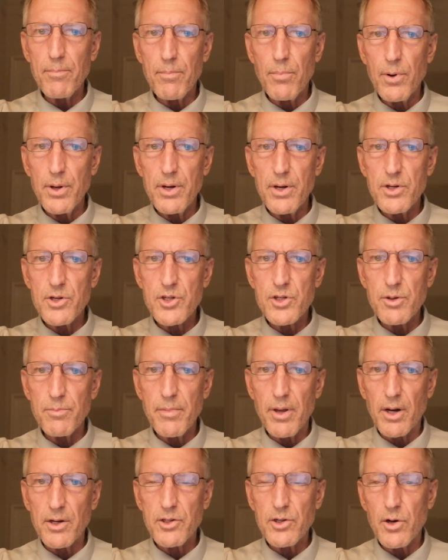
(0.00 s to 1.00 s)
British
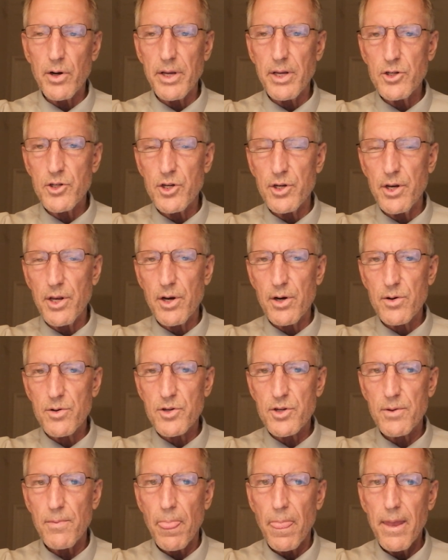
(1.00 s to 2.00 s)
military
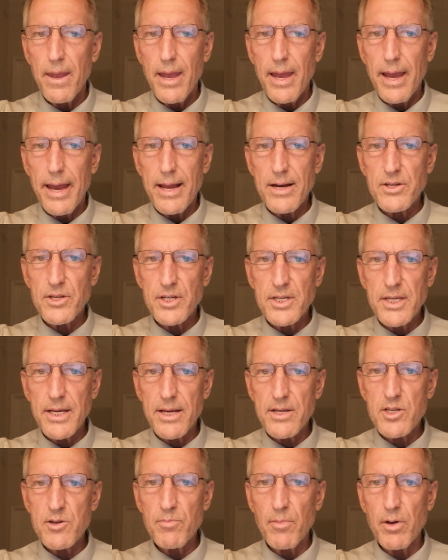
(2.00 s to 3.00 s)
engineers, and it's a
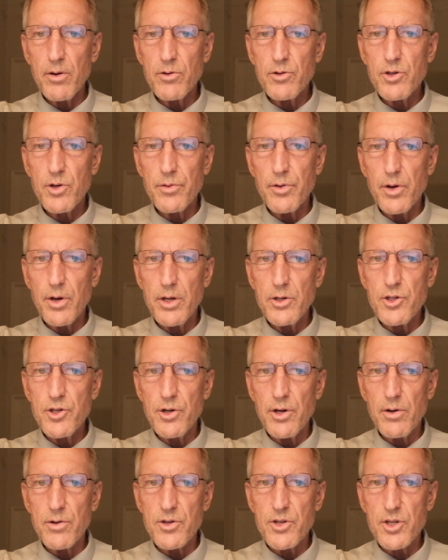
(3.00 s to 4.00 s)
testimony to their
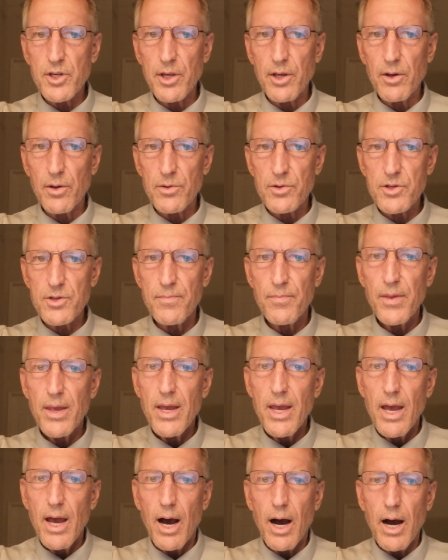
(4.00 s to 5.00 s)
engineering skills.
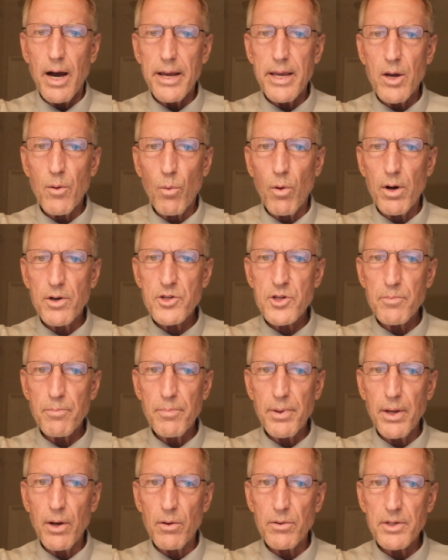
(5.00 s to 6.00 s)
It was
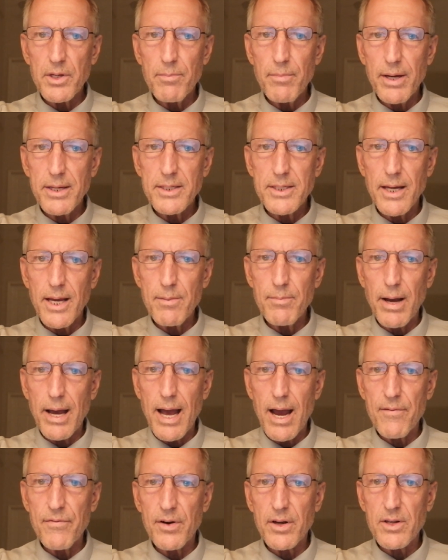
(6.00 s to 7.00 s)
built and maintained by
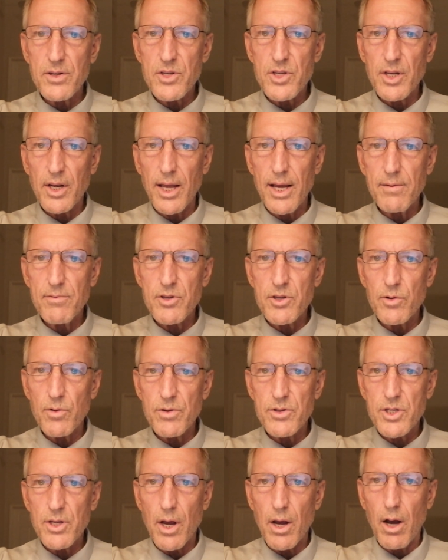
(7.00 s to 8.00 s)
African slaves, so
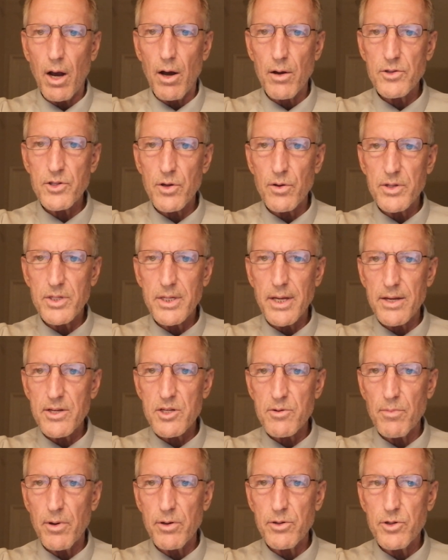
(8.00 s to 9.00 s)
it's also a
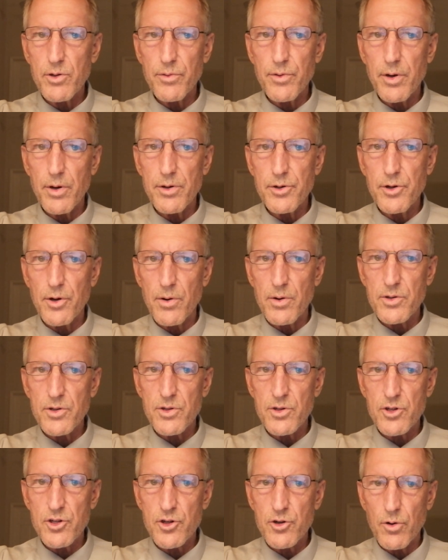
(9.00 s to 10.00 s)
testimony to their
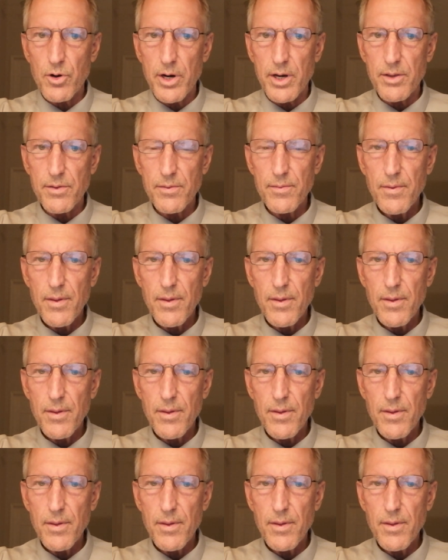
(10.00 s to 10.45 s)
endurance and strength.